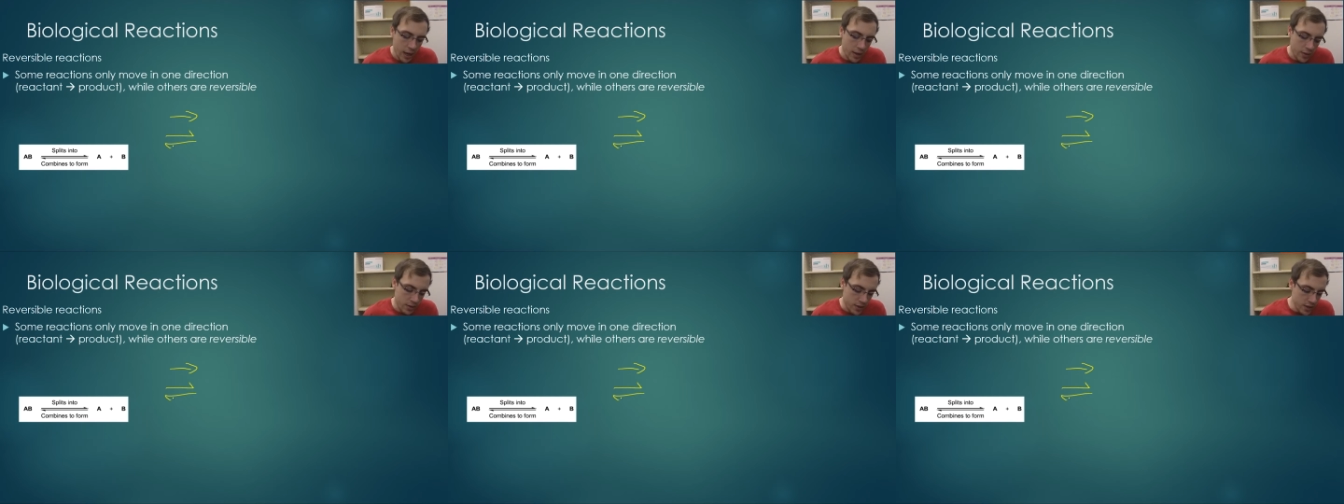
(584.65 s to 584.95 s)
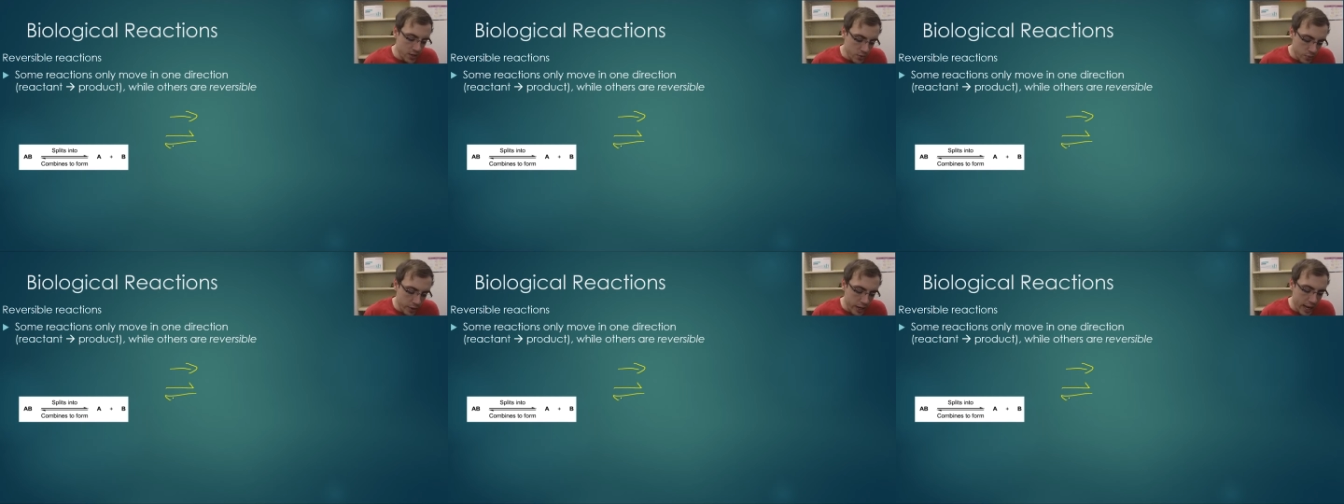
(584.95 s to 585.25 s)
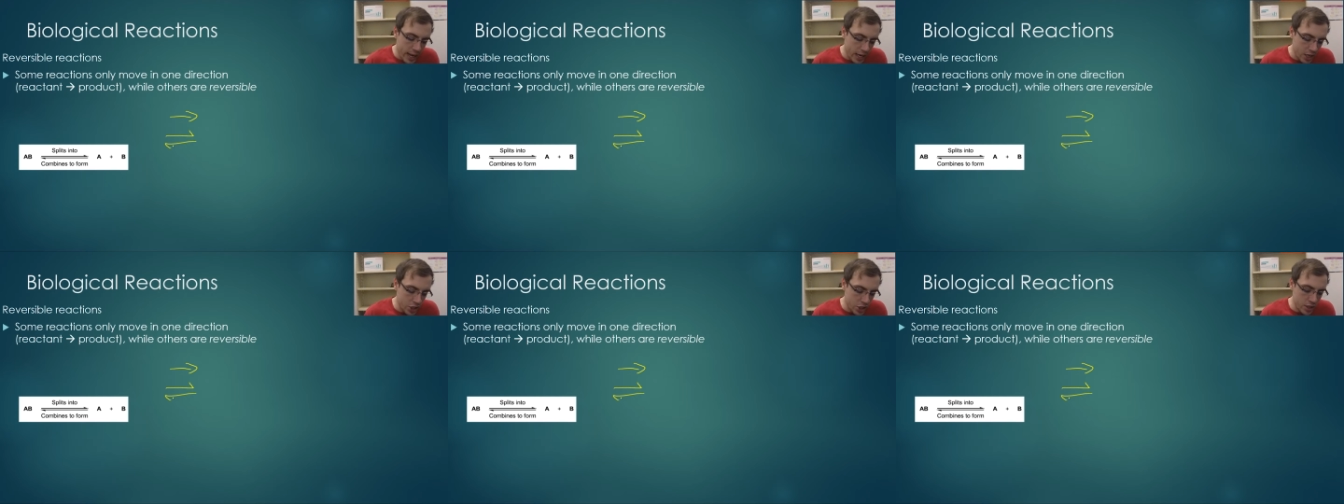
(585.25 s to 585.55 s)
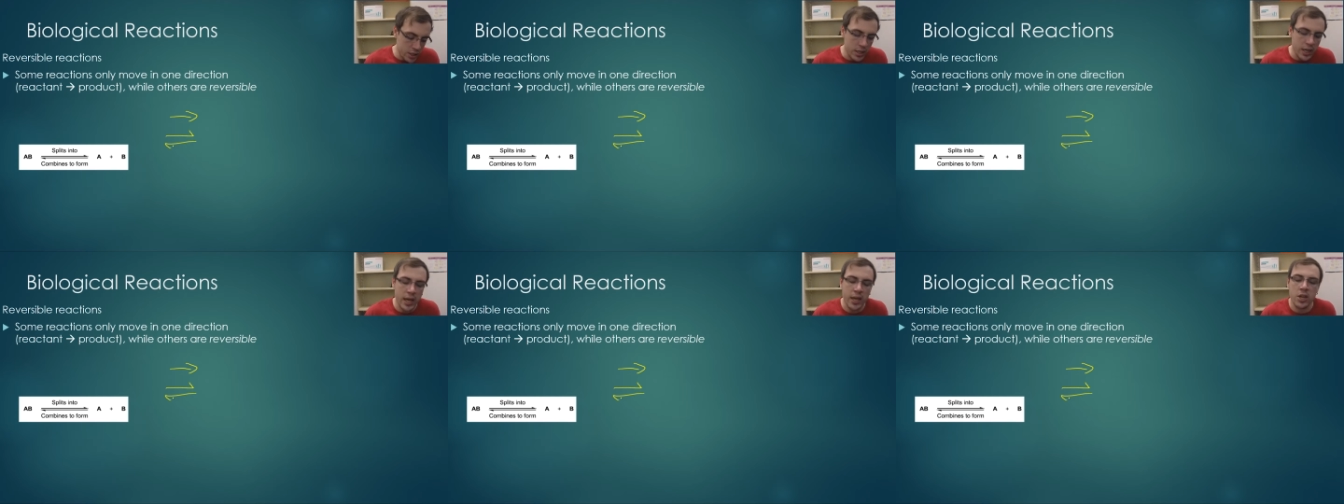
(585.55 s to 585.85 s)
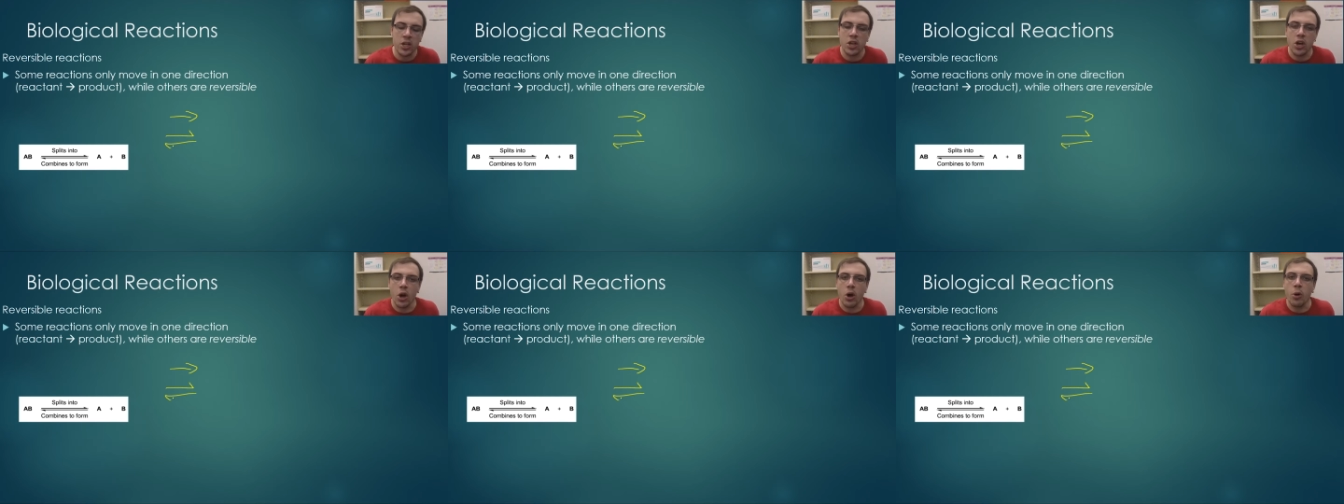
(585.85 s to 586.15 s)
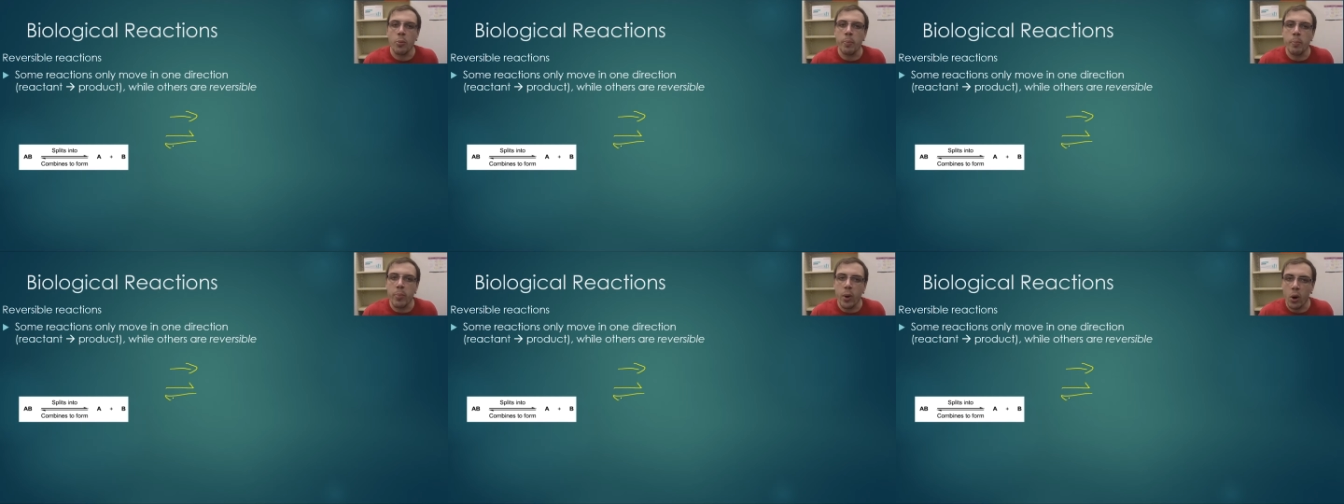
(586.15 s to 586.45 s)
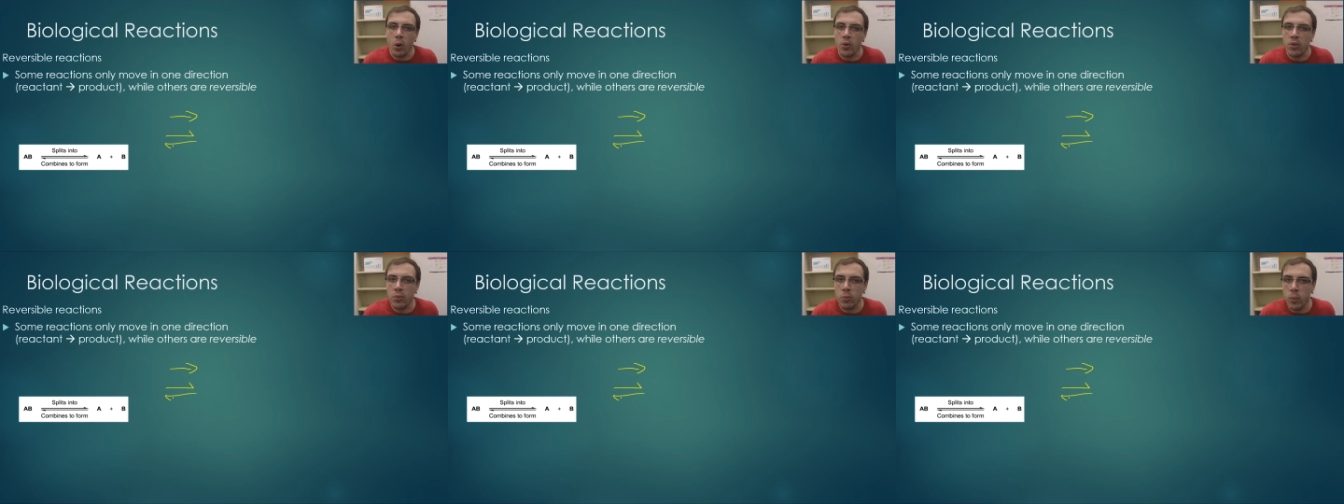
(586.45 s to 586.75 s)
this reaction can go
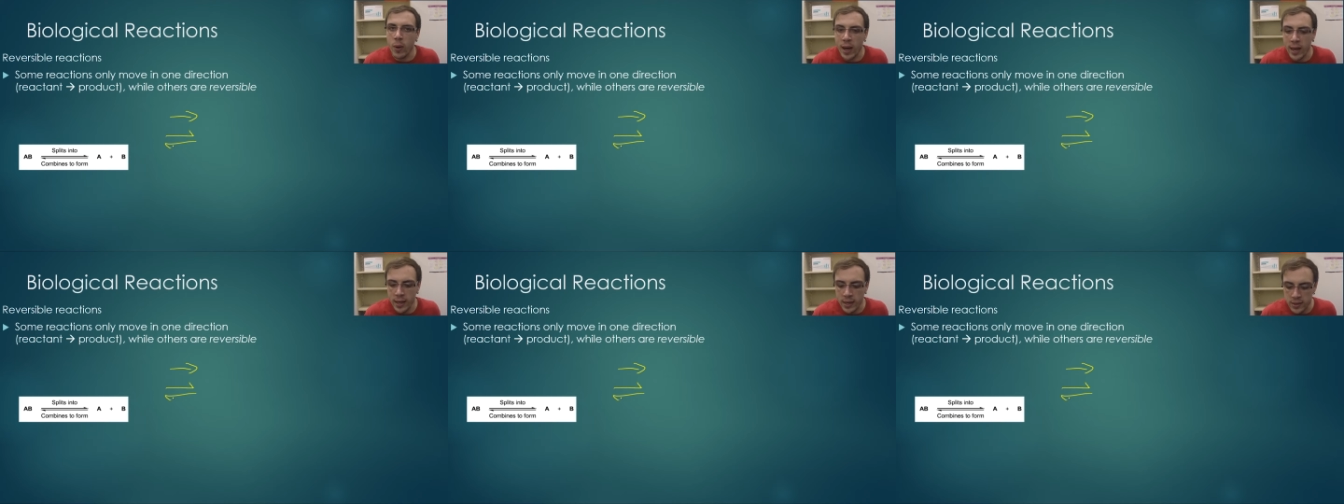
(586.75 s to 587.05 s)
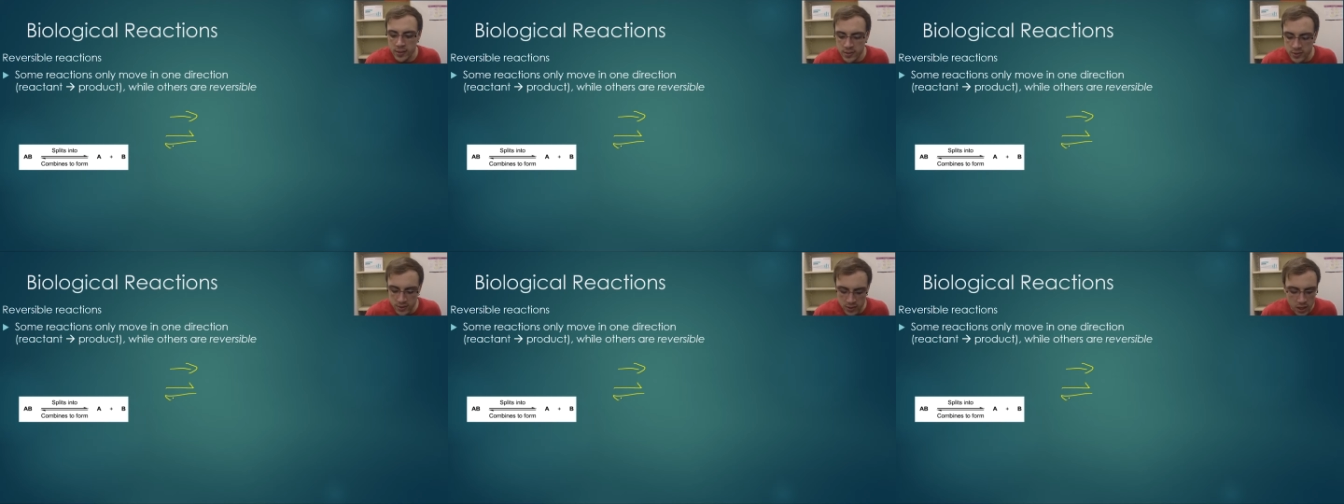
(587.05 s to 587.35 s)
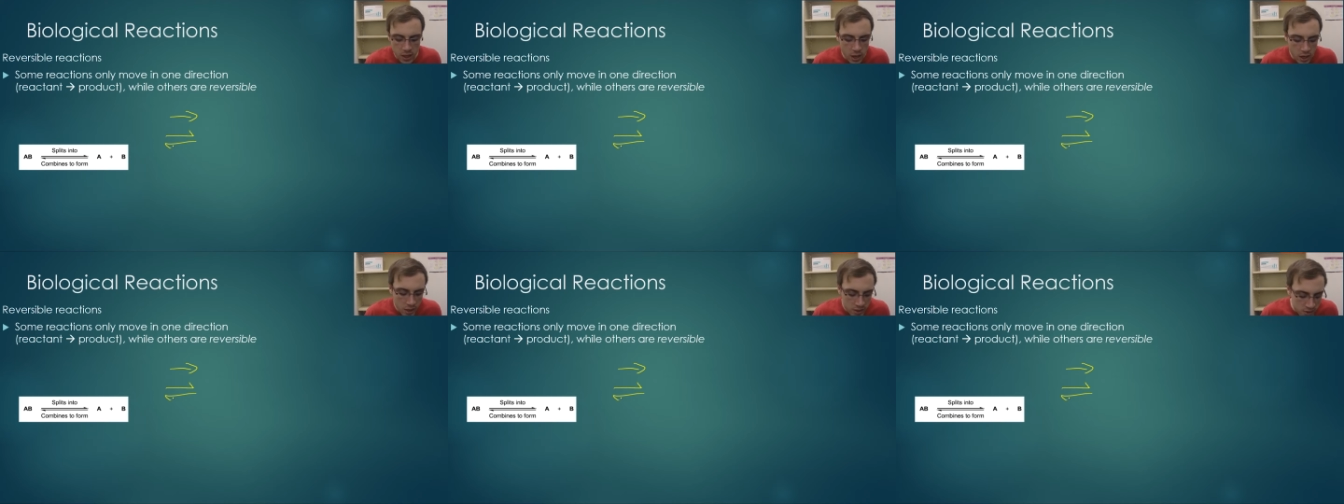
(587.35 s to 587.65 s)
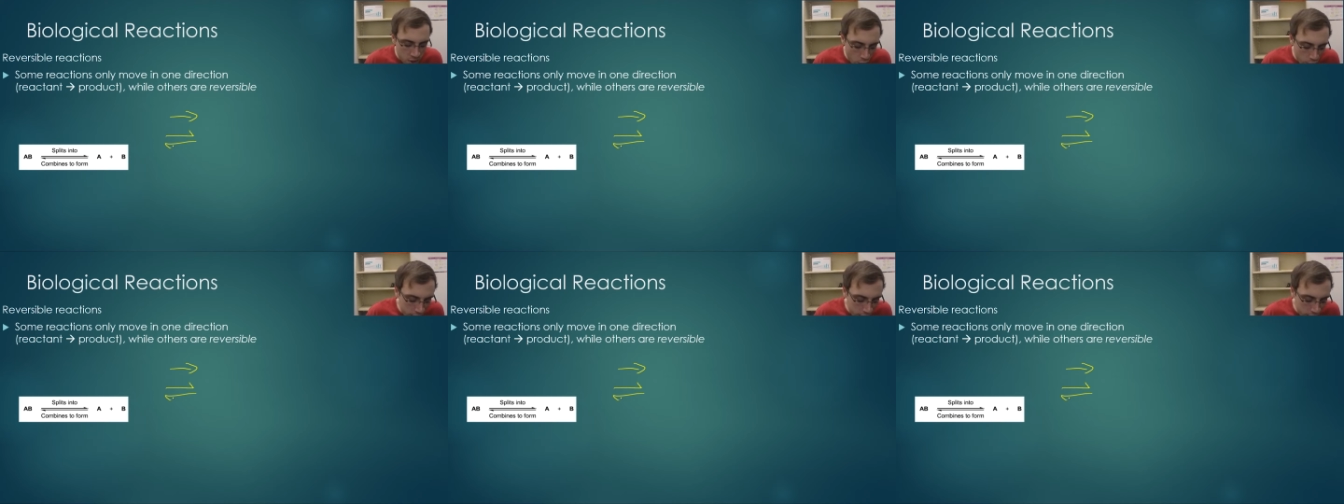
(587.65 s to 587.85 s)
both ways. So